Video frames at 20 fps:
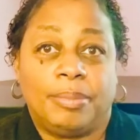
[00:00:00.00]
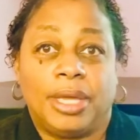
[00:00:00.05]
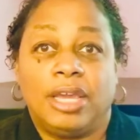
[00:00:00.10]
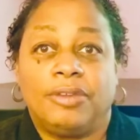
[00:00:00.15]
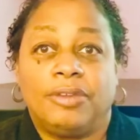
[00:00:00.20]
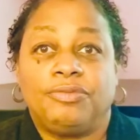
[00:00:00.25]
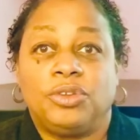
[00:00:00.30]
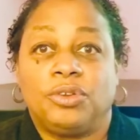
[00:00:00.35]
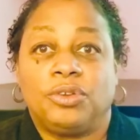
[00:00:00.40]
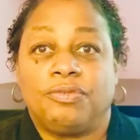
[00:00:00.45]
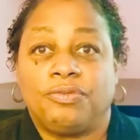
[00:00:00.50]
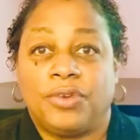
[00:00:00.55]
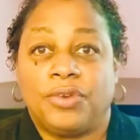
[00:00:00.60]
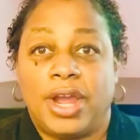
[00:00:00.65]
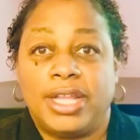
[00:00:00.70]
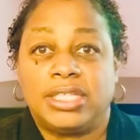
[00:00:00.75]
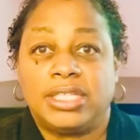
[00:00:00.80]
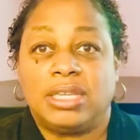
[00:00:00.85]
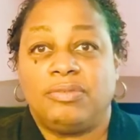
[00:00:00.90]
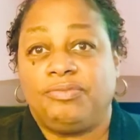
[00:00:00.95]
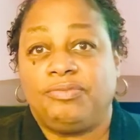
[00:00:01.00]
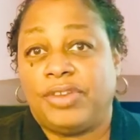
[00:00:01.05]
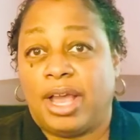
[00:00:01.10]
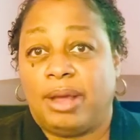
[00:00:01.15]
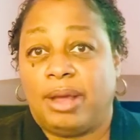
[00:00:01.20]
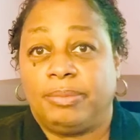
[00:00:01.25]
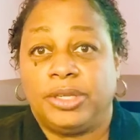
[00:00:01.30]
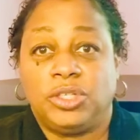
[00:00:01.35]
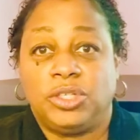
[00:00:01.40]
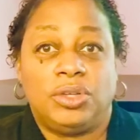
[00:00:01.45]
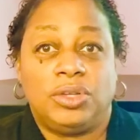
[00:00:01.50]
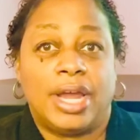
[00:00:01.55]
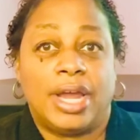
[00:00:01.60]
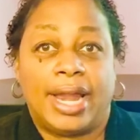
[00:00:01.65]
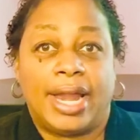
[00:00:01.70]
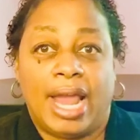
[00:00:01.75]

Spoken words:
if your friends and family do not